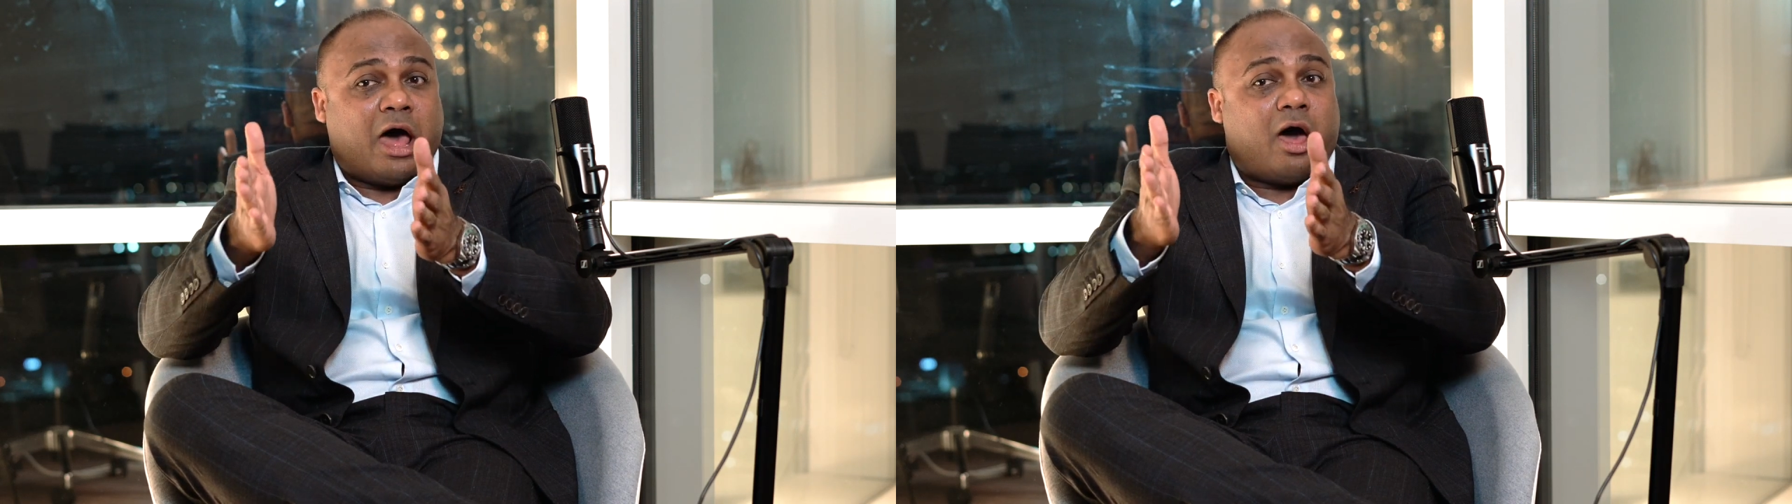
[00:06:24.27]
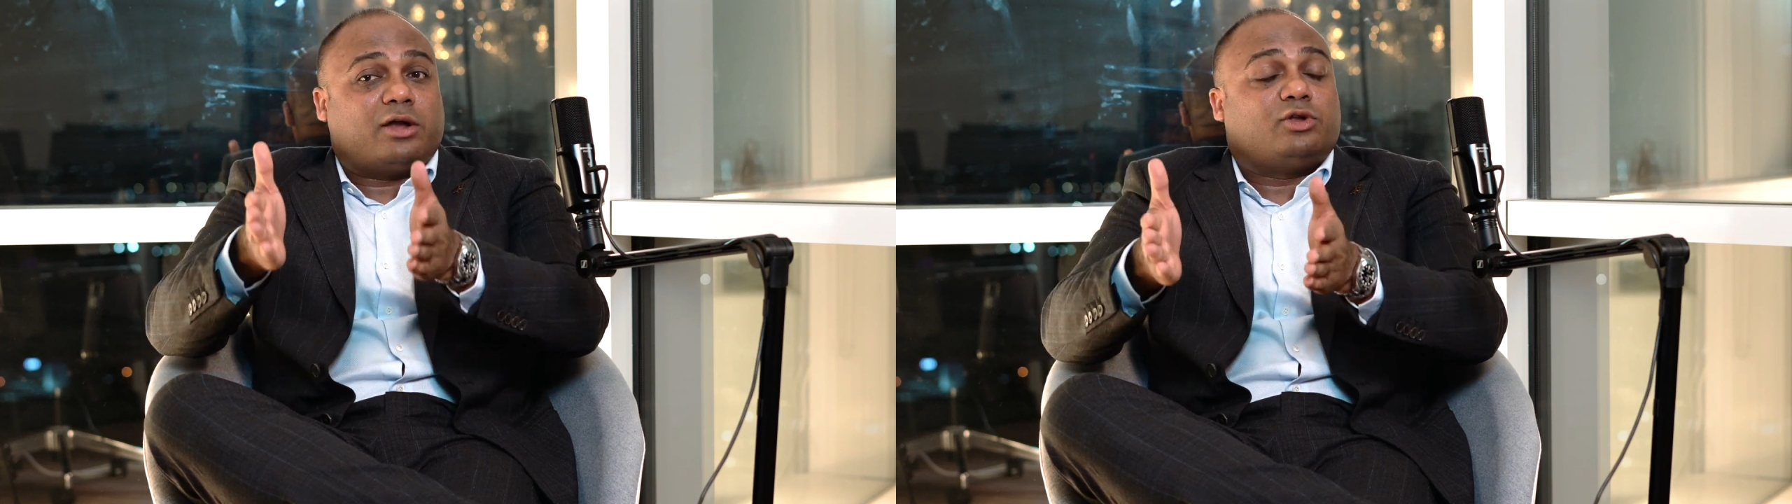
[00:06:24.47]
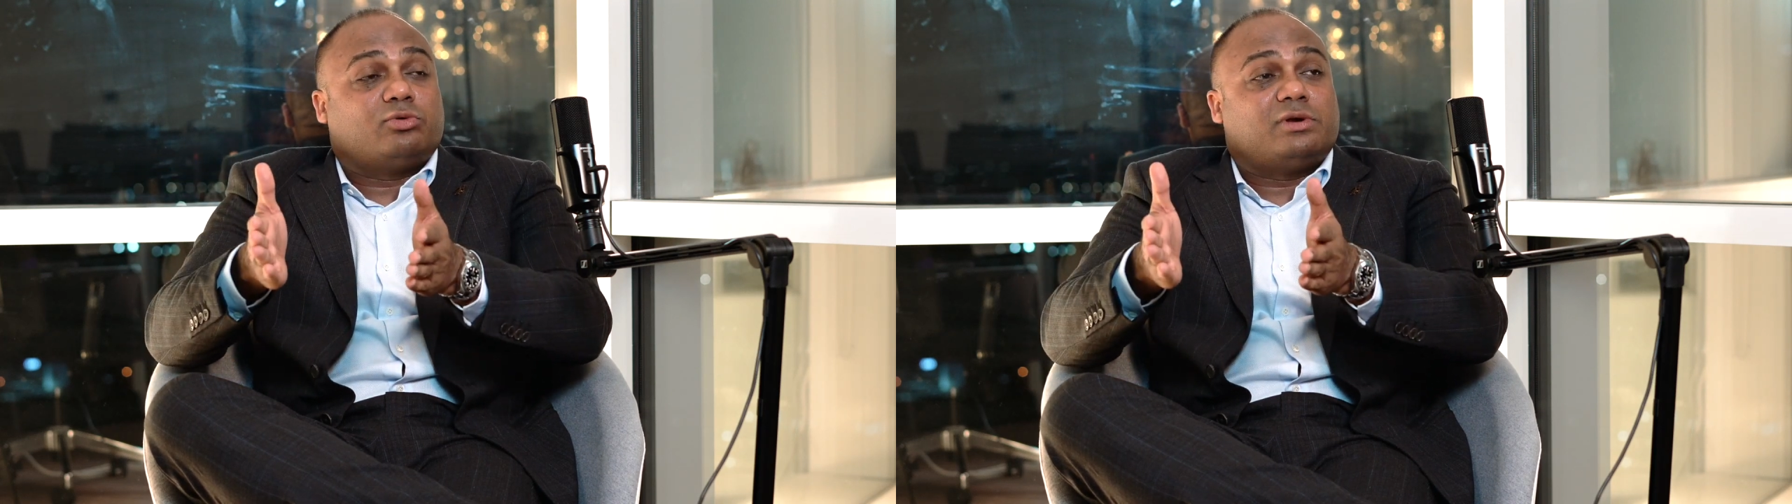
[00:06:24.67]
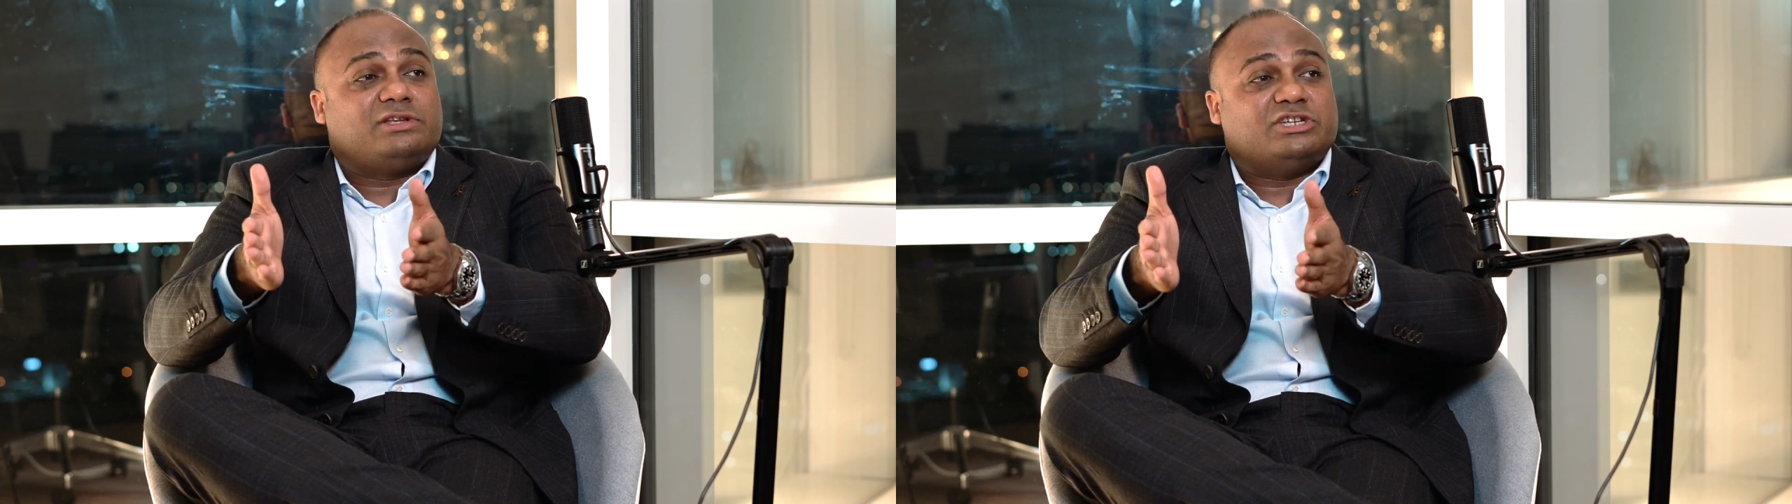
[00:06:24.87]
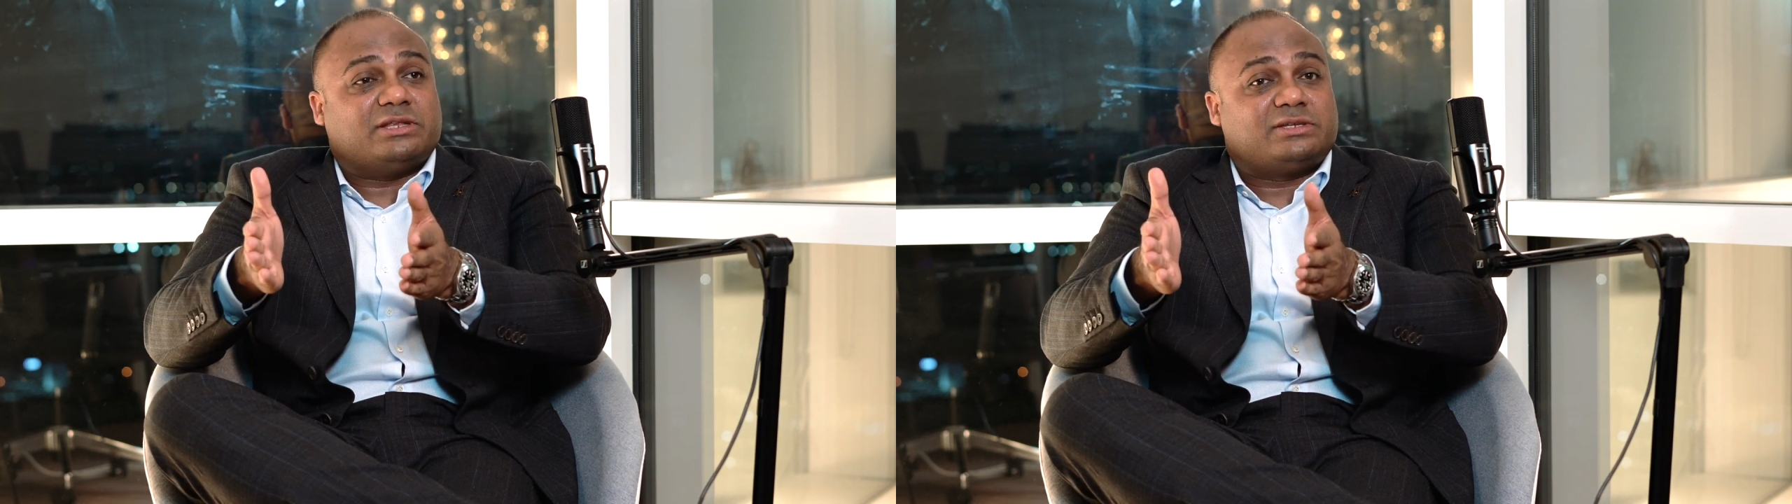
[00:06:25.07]
our due
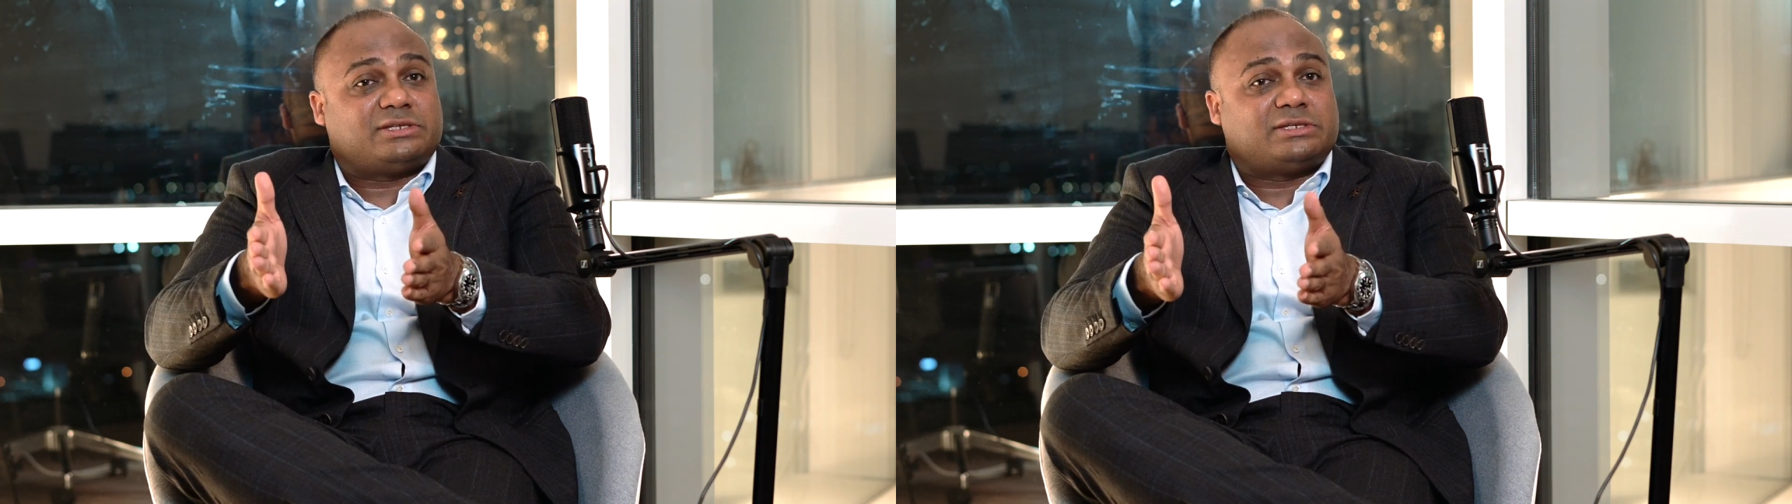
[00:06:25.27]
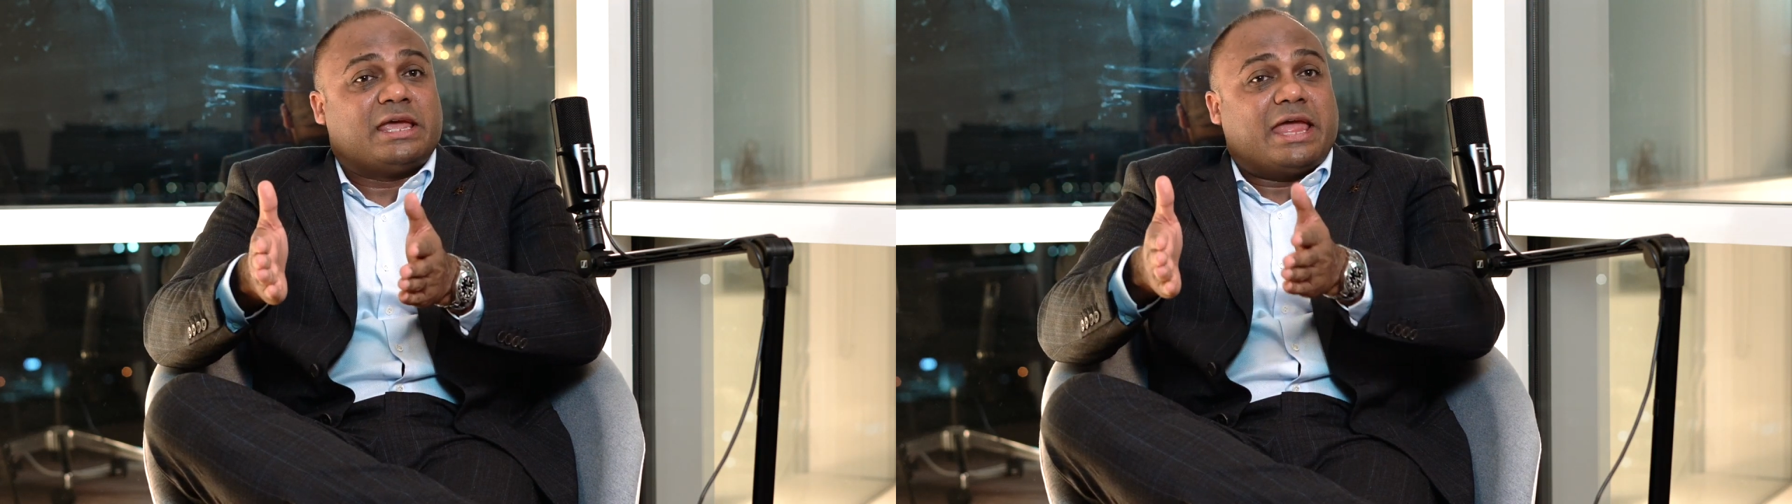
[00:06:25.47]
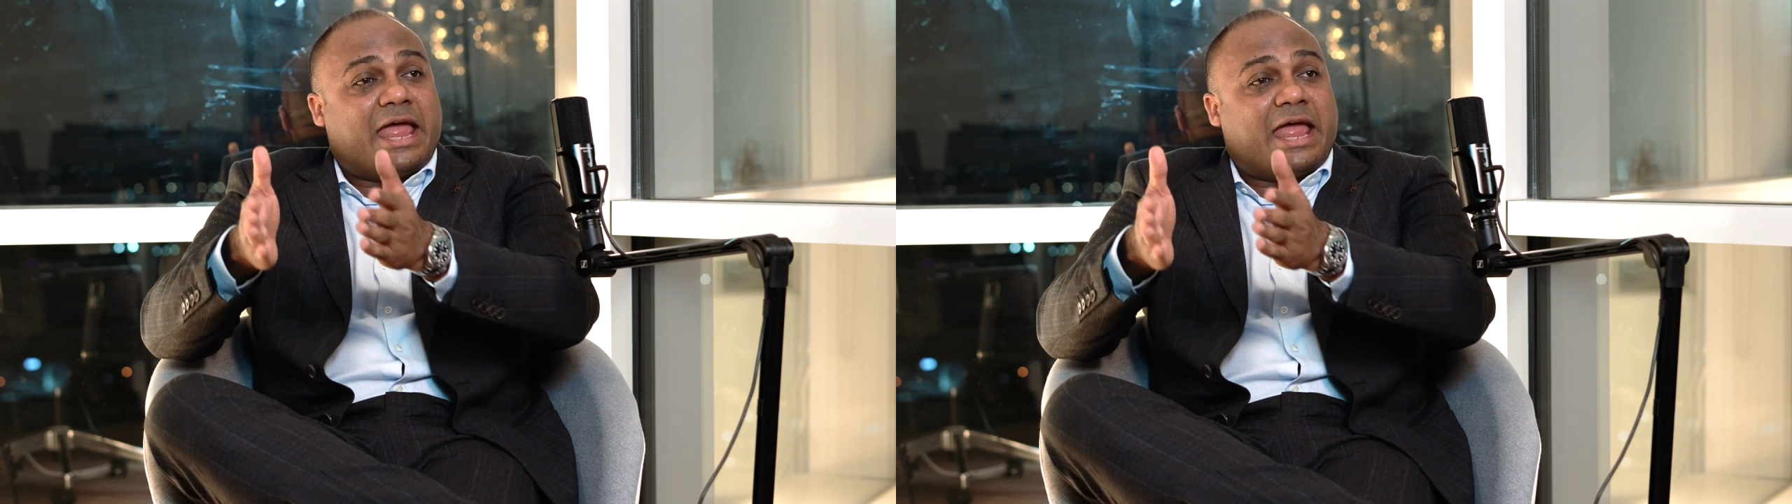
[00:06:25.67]
diligence